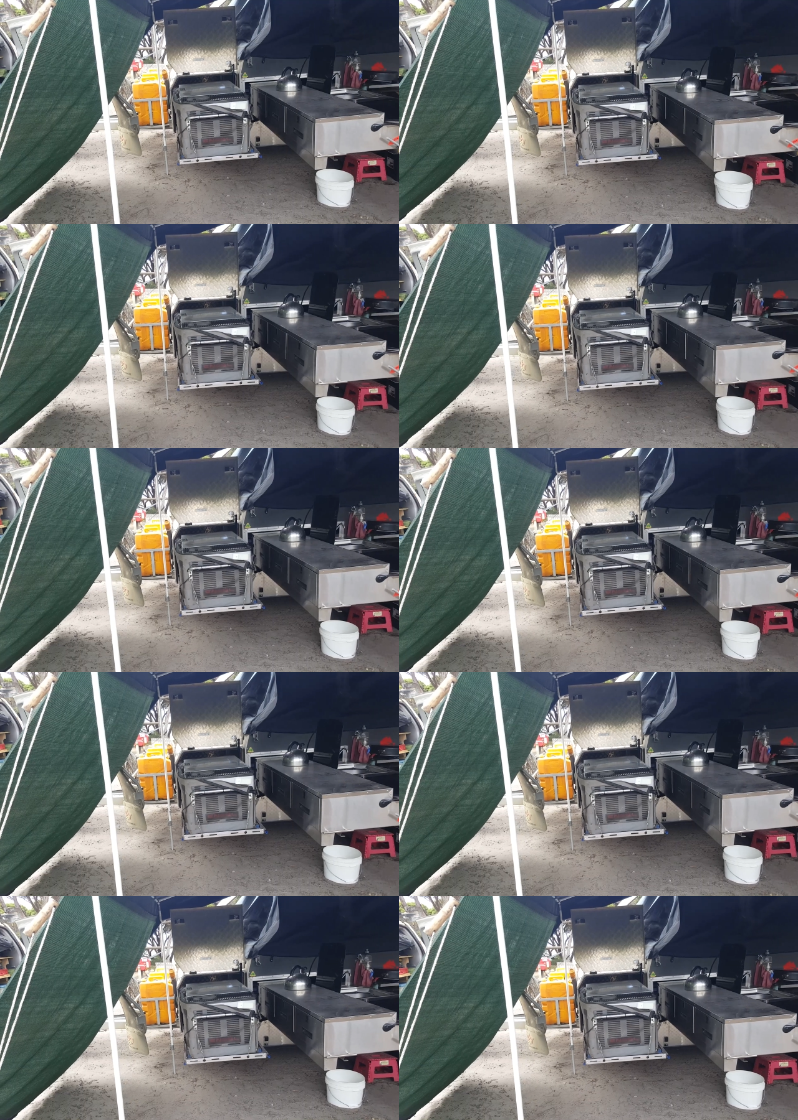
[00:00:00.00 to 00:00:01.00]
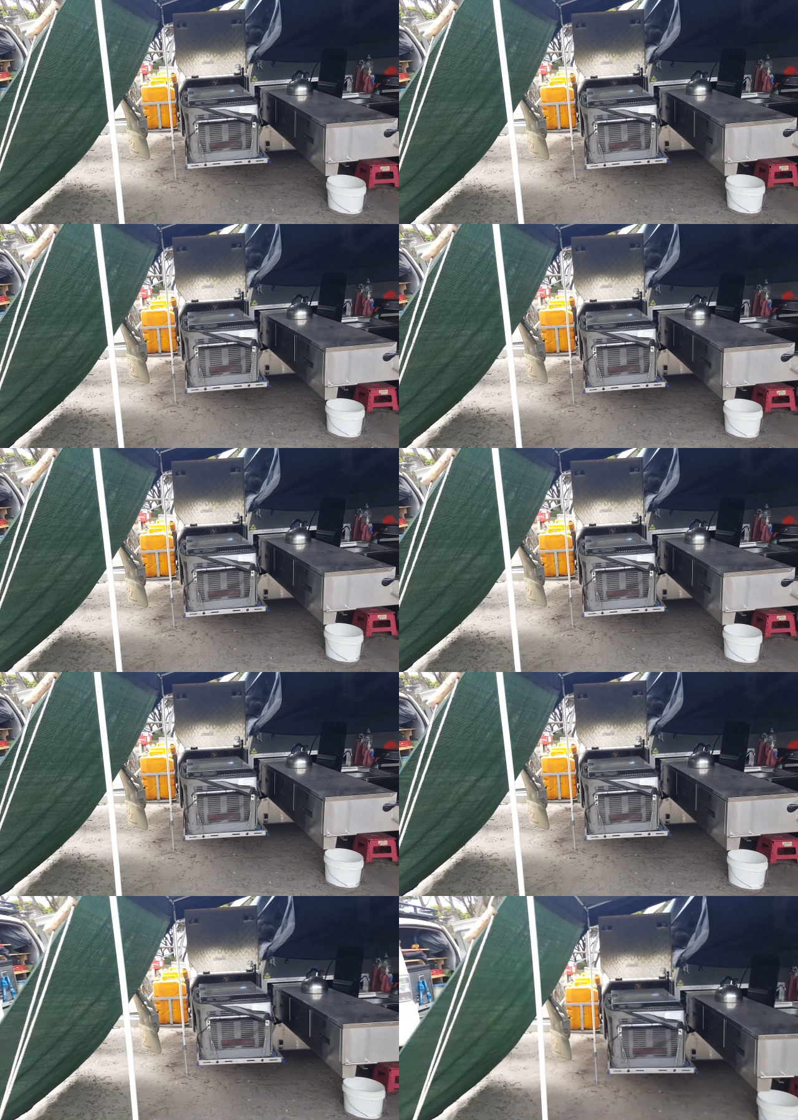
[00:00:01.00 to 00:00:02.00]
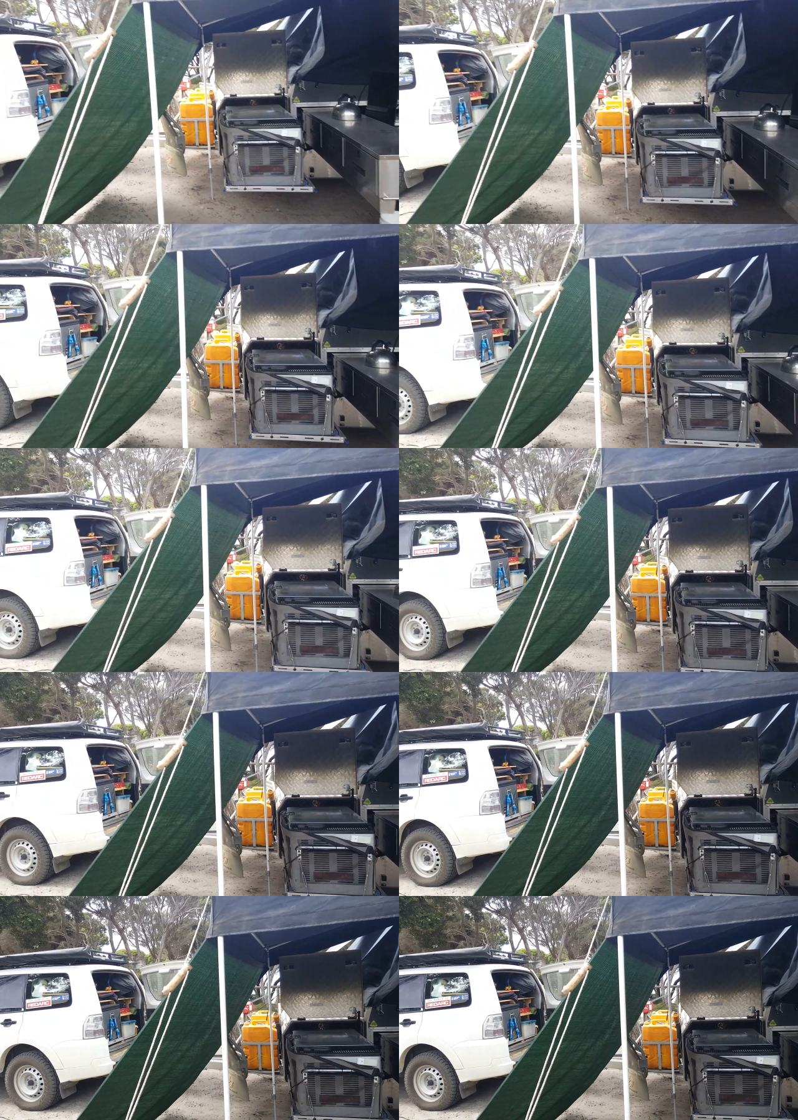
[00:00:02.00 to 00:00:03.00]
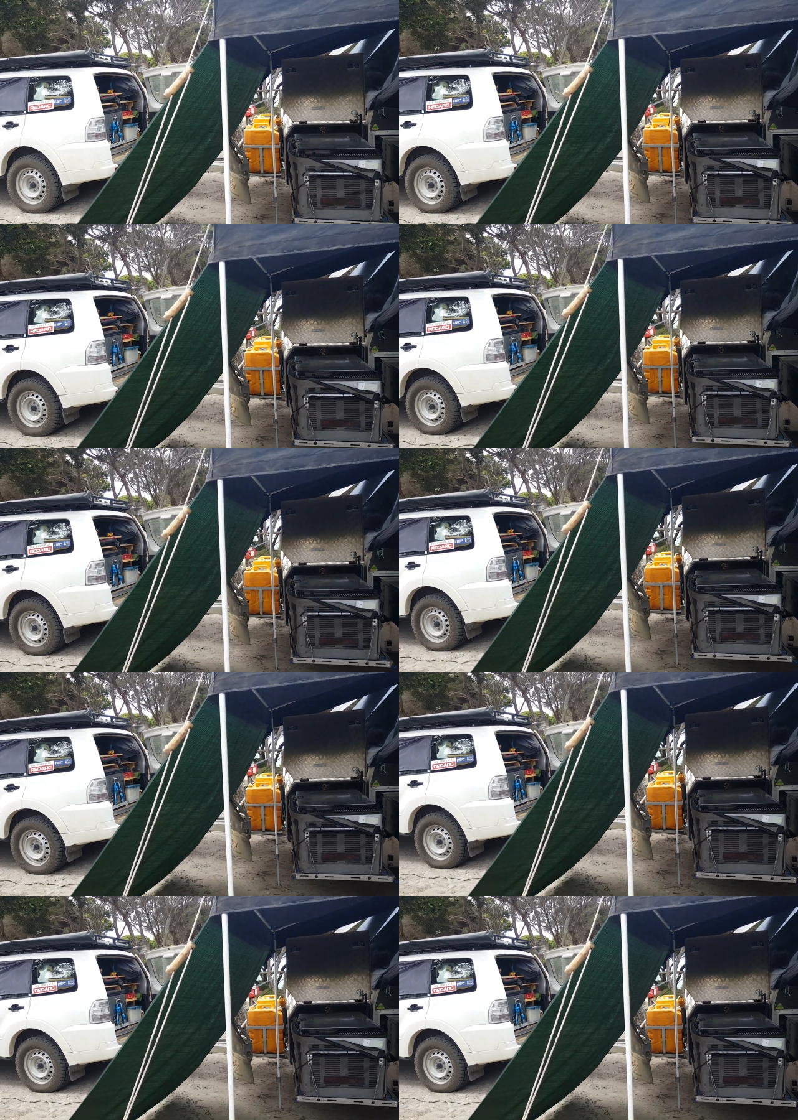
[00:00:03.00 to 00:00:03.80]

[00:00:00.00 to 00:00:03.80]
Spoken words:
No face is visible, so there are no lips to read.